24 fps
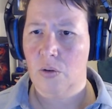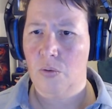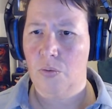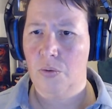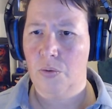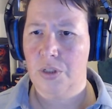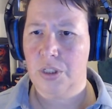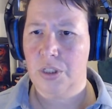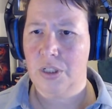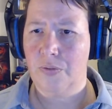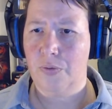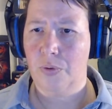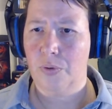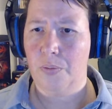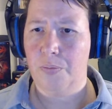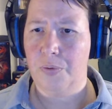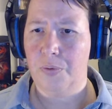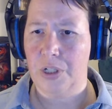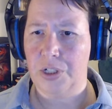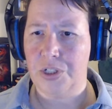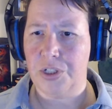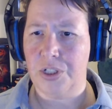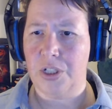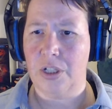1d4
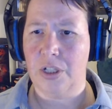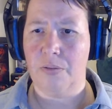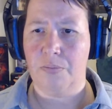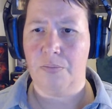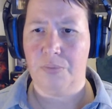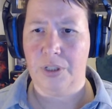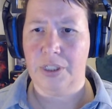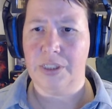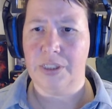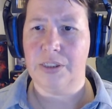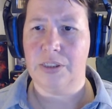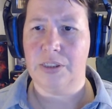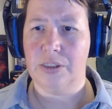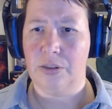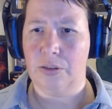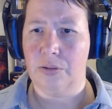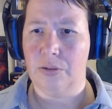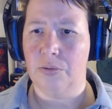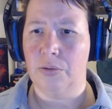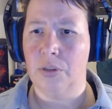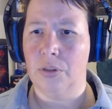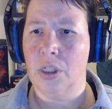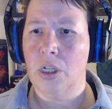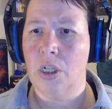bludgeoning, +2.
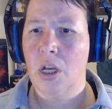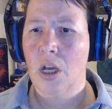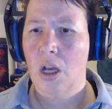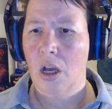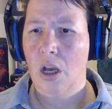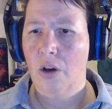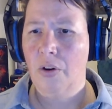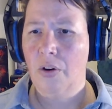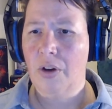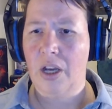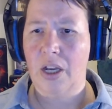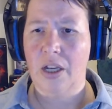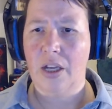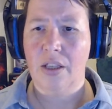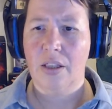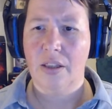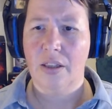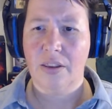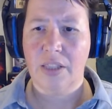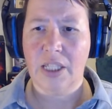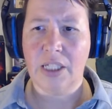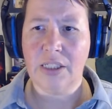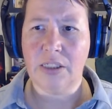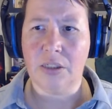Okay,
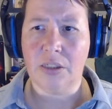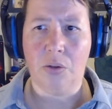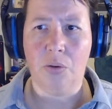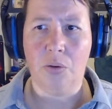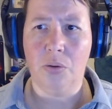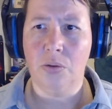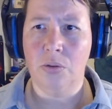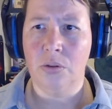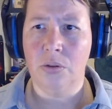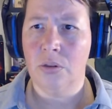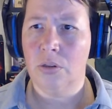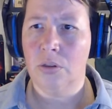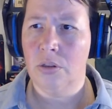that's cool.